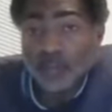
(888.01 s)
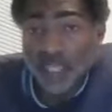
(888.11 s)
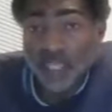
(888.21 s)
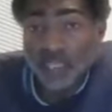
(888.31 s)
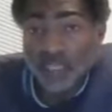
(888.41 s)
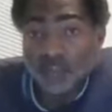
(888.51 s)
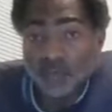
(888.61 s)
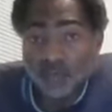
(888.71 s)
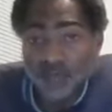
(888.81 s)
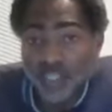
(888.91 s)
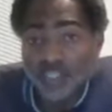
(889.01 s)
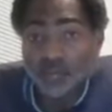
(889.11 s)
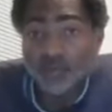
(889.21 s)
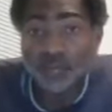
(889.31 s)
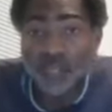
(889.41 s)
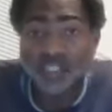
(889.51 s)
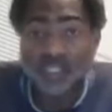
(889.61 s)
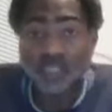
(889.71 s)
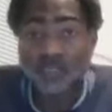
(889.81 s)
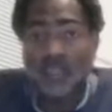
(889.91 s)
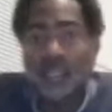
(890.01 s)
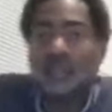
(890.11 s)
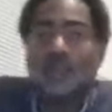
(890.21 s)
did interracial mixing and the